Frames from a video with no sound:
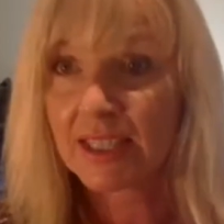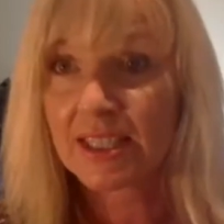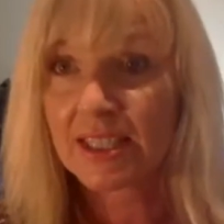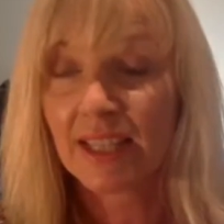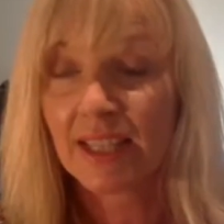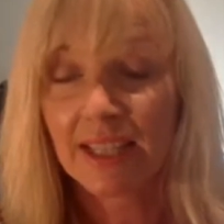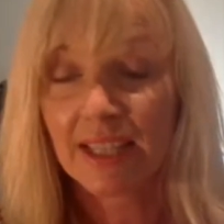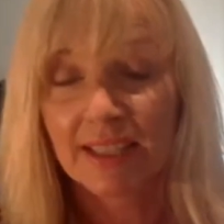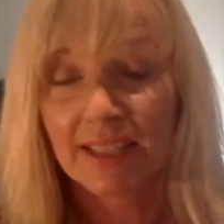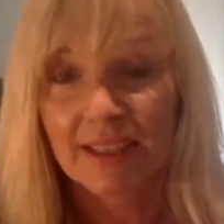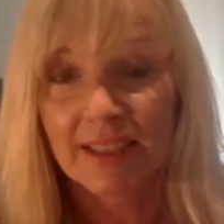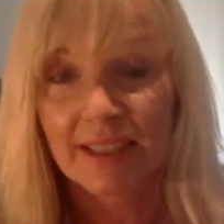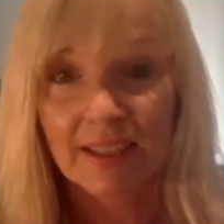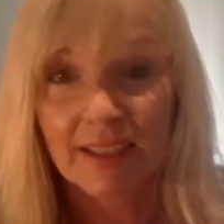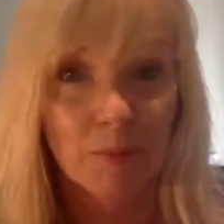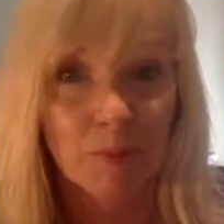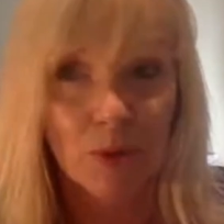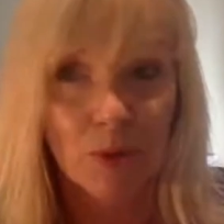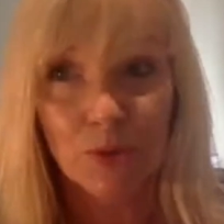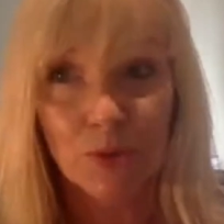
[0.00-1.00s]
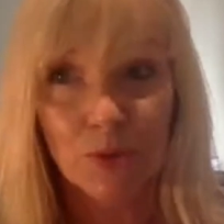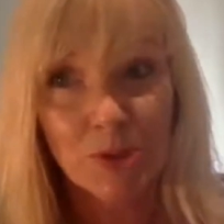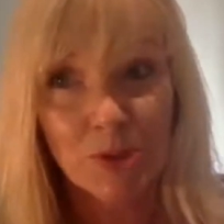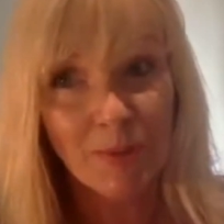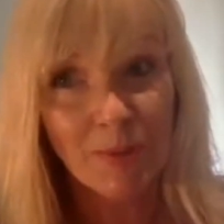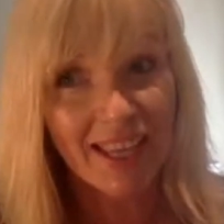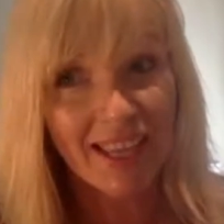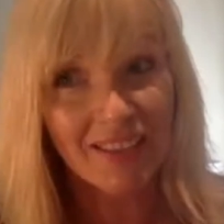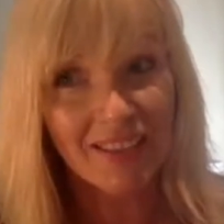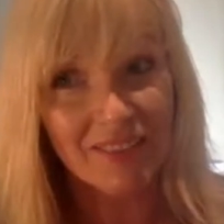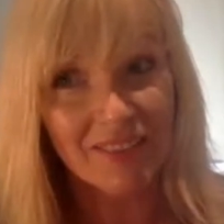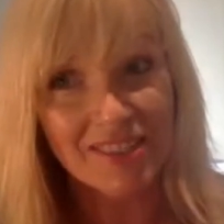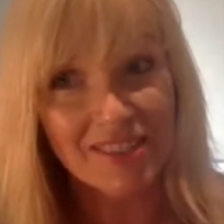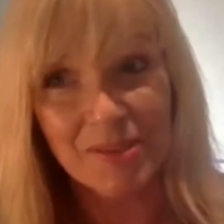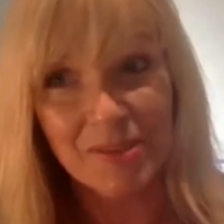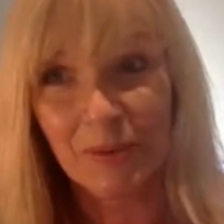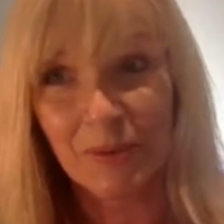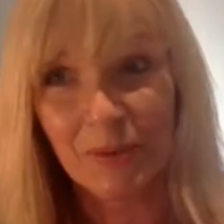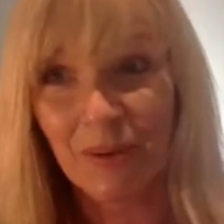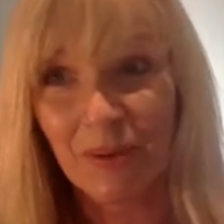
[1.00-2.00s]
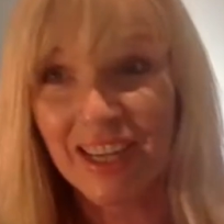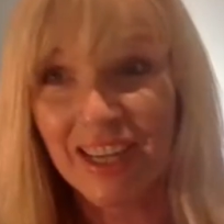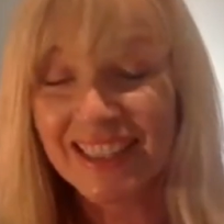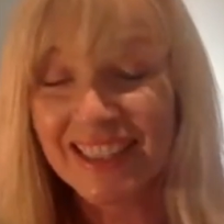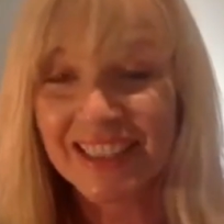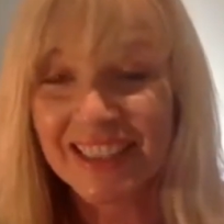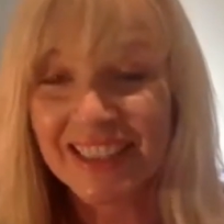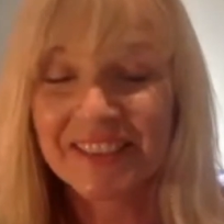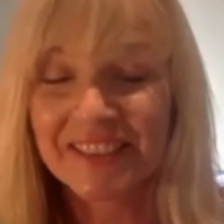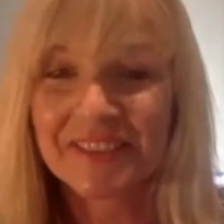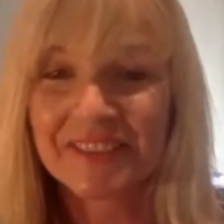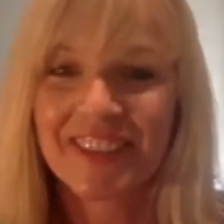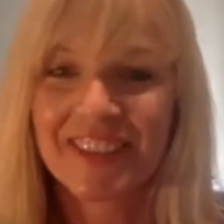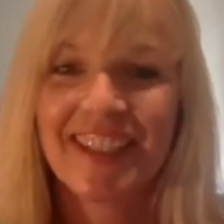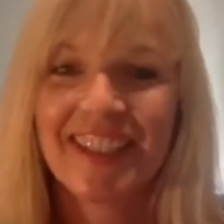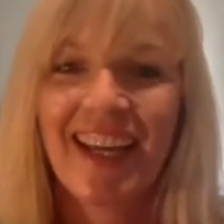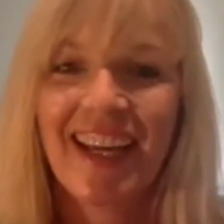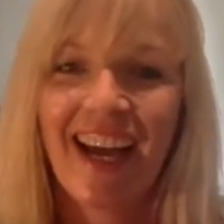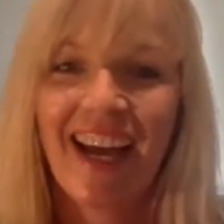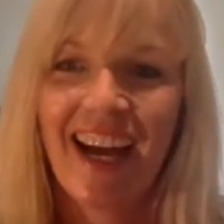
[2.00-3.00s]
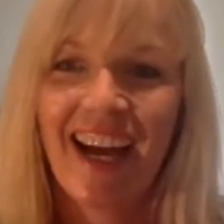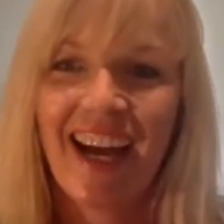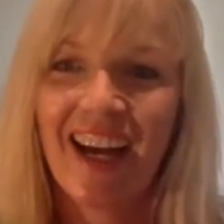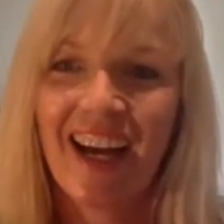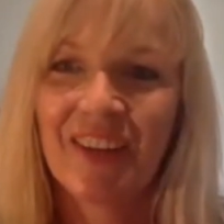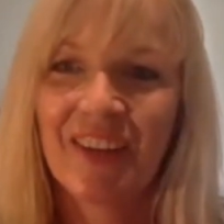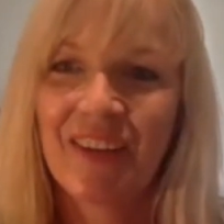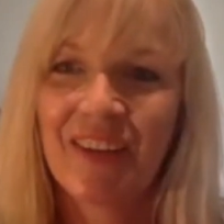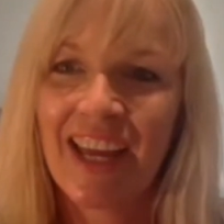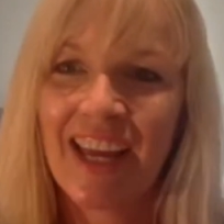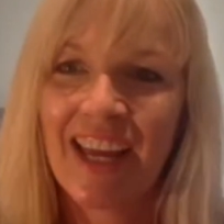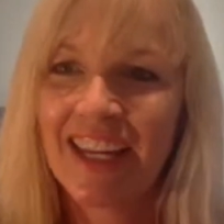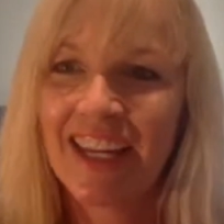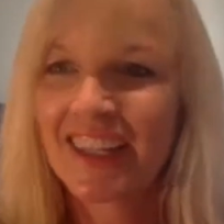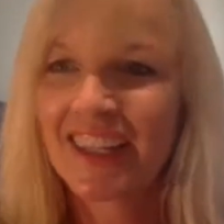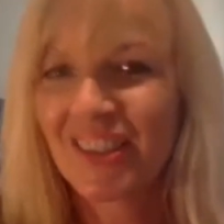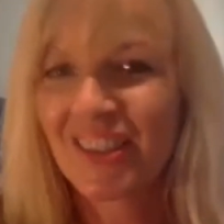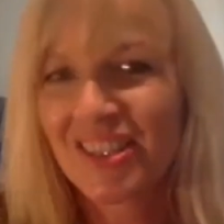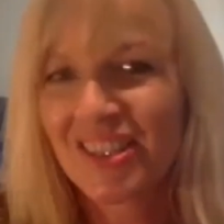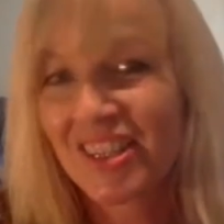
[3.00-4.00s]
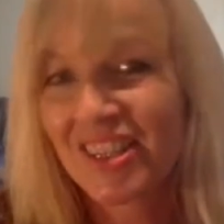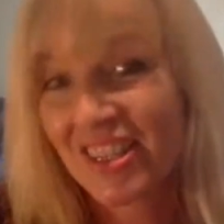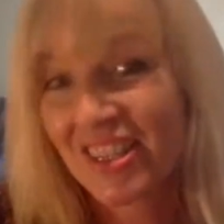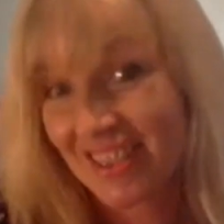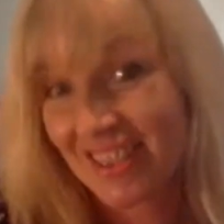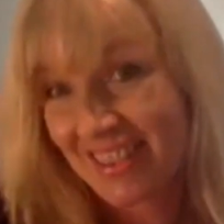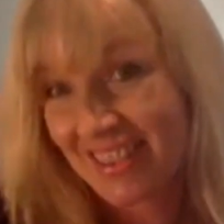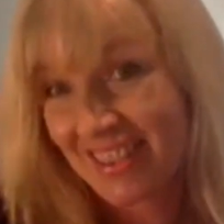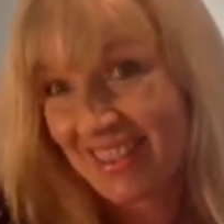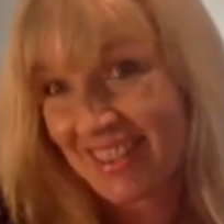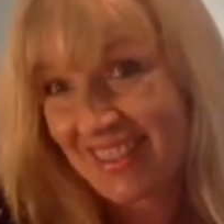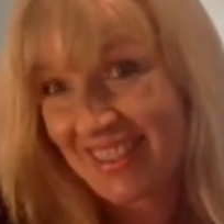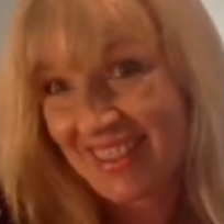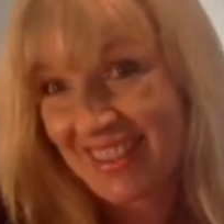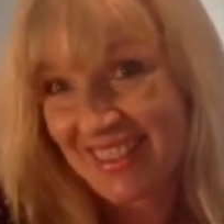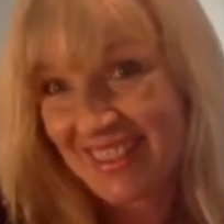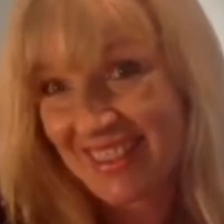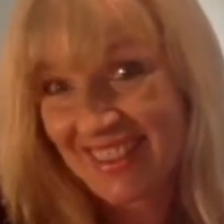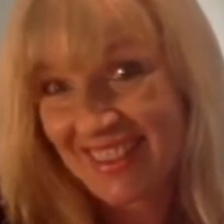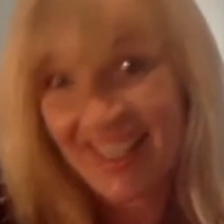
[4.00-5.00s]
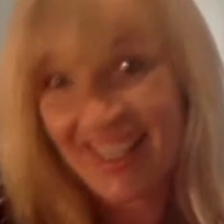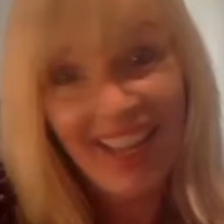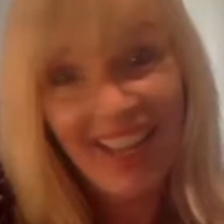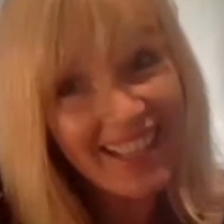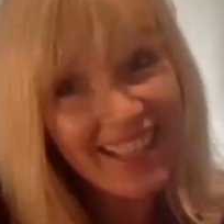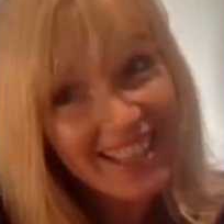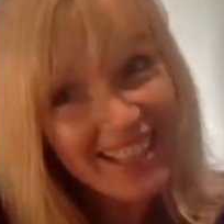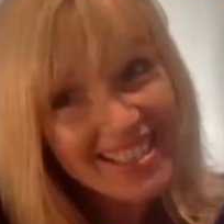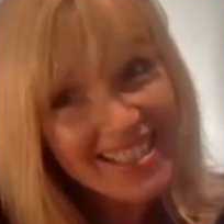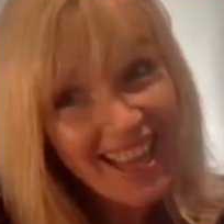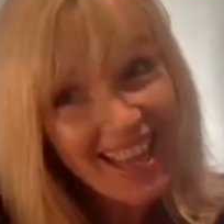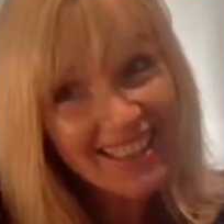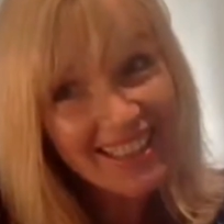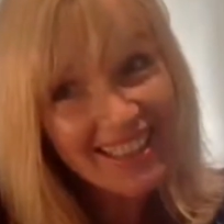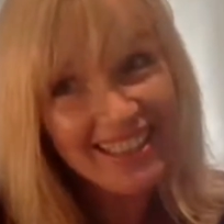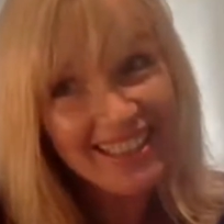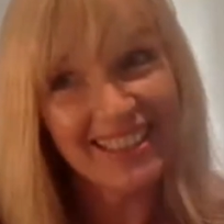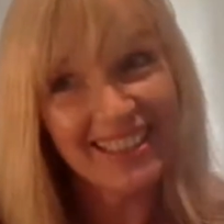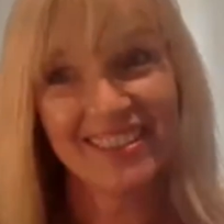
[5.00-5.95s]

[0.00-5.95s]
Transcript: Date, they come to Hawke's Bay, which is where I live. Which is also where I'm from, so go figure that.